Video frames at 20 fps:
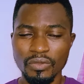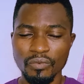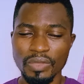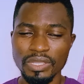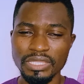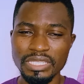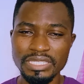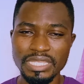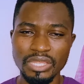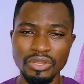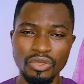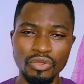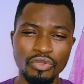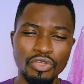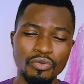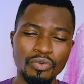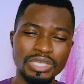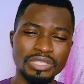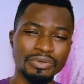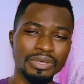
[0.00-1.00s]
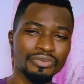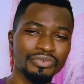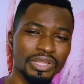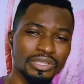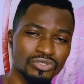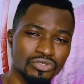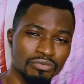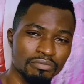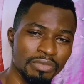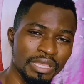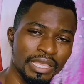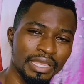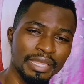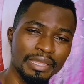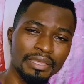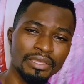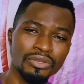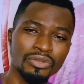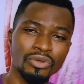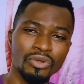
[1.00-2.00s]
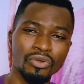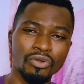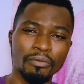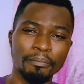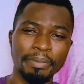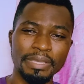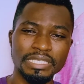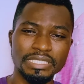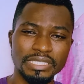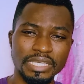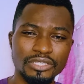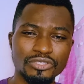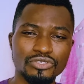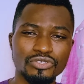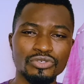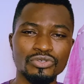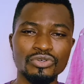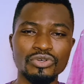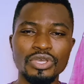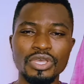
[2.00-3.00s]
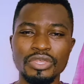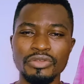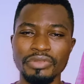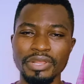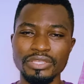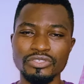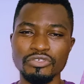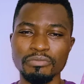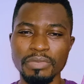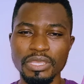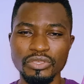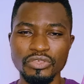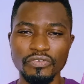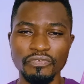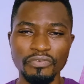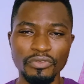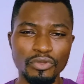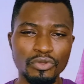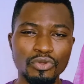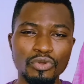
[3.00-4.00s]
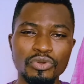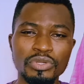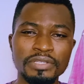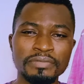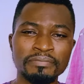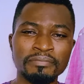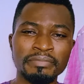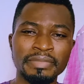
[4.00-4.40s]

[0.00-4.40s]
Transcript: When things are not going well, he's the one trying to compensate you, trying to make you feel good.